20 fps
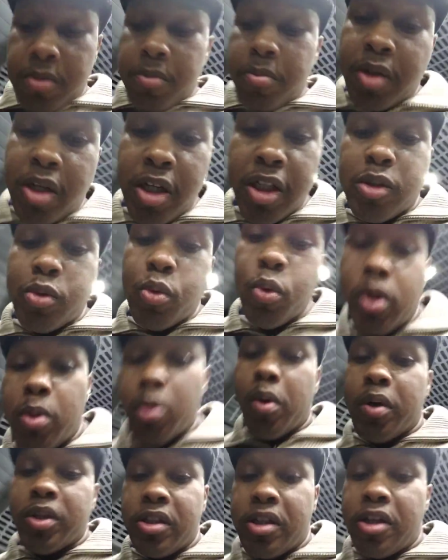because we
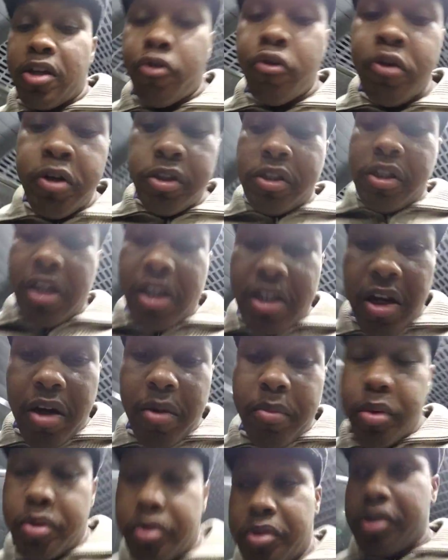was increasing in
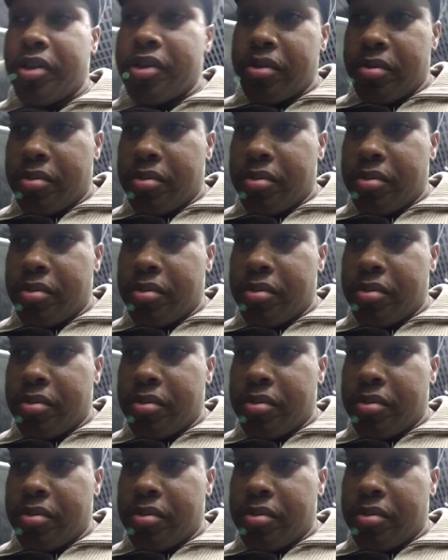numbers.